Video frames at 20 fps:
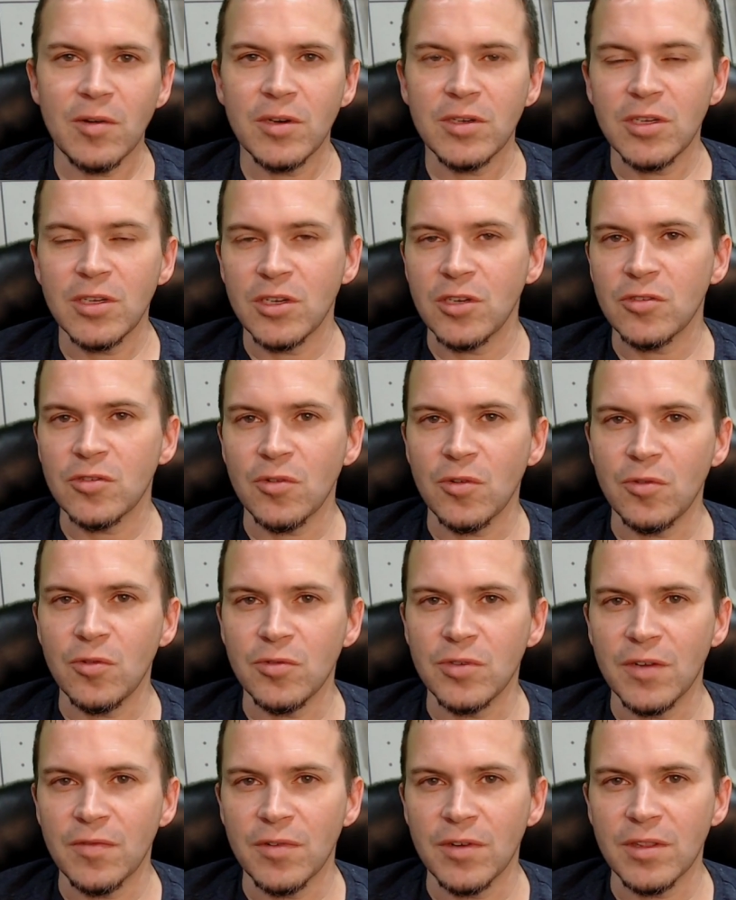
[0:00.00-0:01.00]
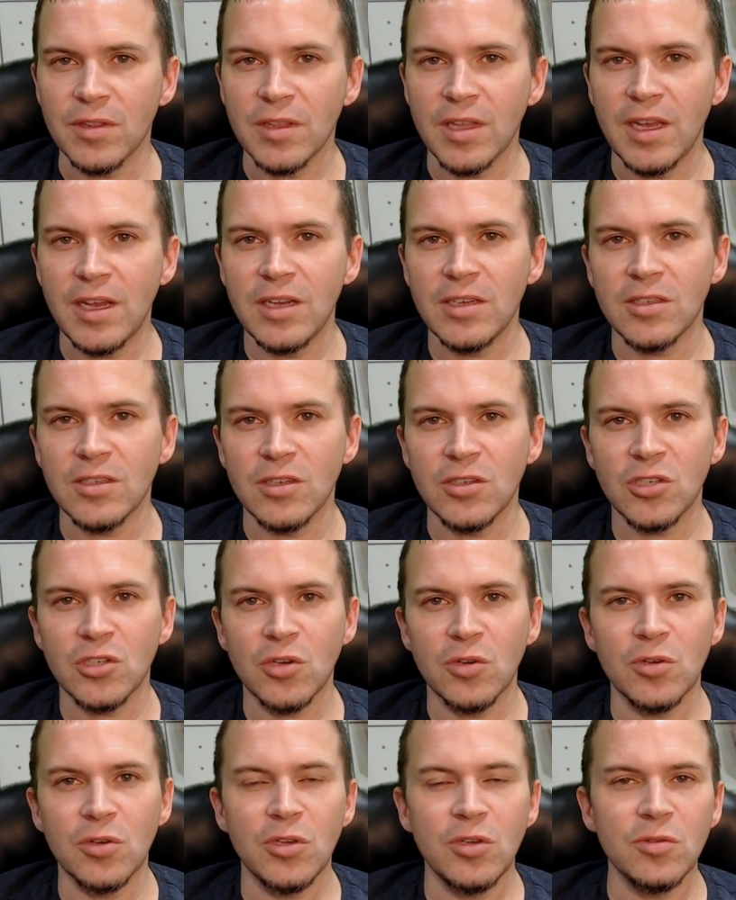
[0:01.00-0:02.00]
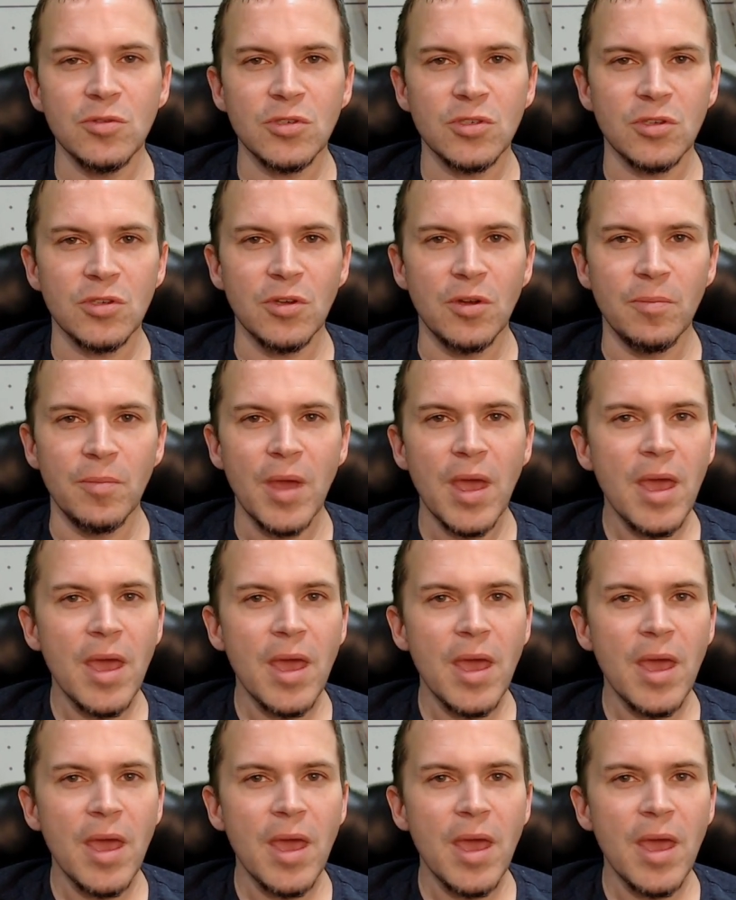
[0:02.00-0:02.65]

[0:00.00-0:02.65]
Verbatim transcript: to control different things and show you some